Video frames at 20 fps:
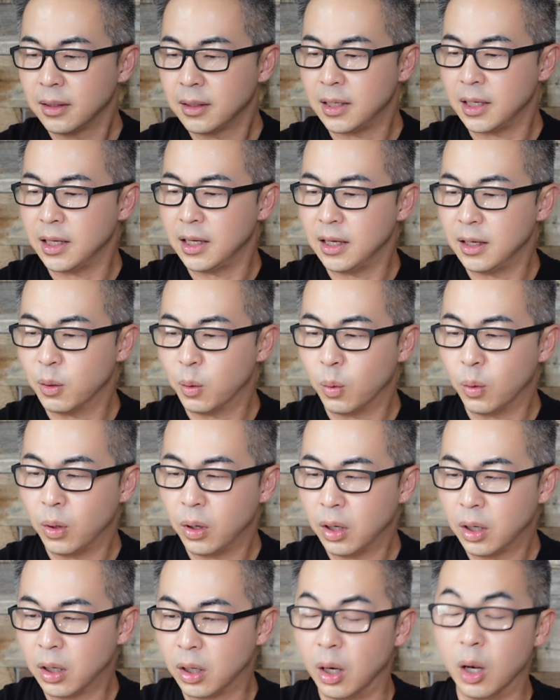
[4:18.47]
the
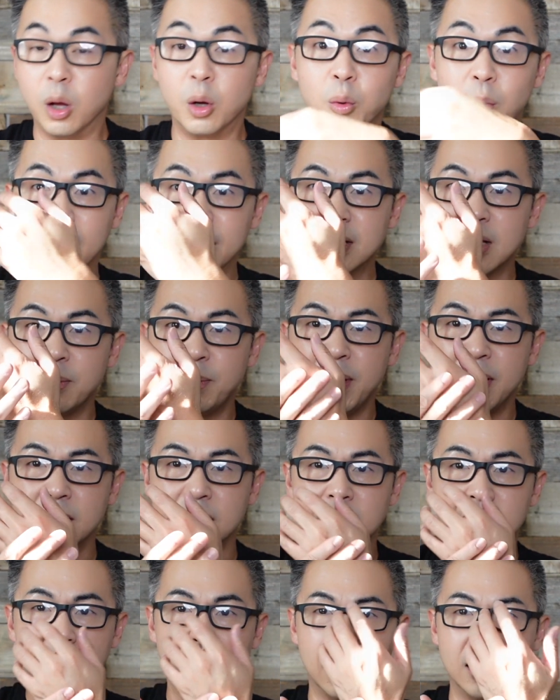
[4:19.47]
glow recipe
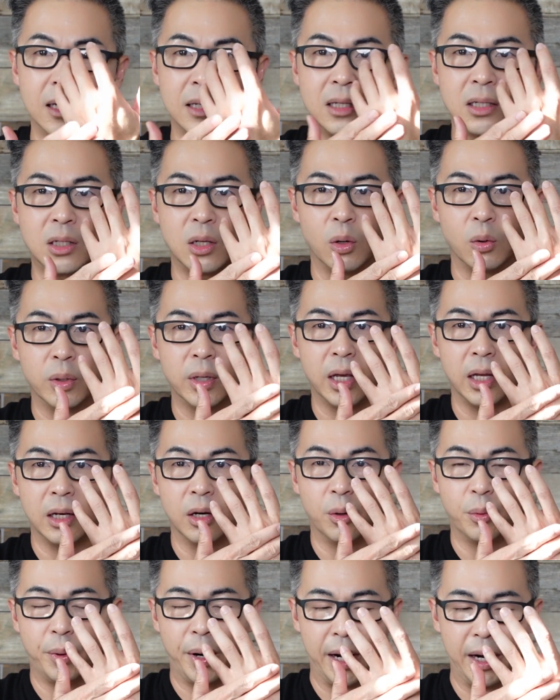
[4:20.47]
is kind of soaking
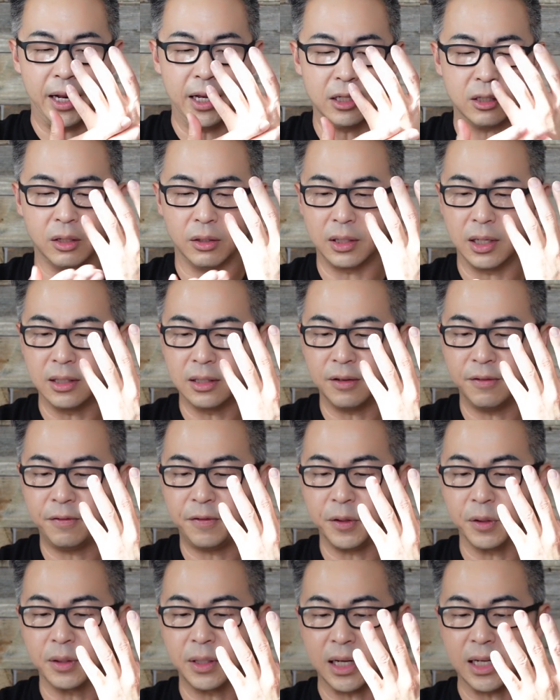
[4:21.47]
already, so it doesn't
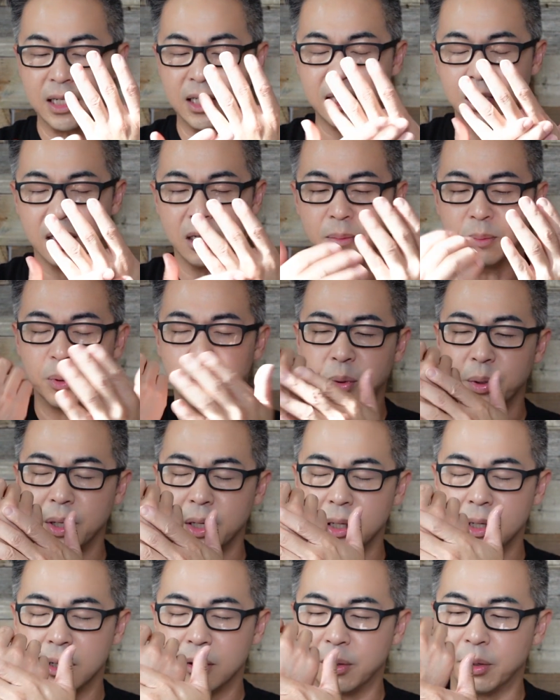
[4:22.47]
feel that
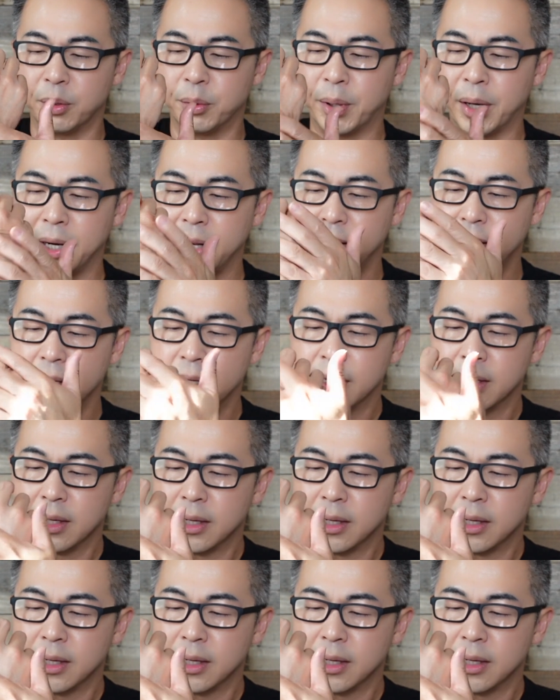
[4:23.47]
slippery already.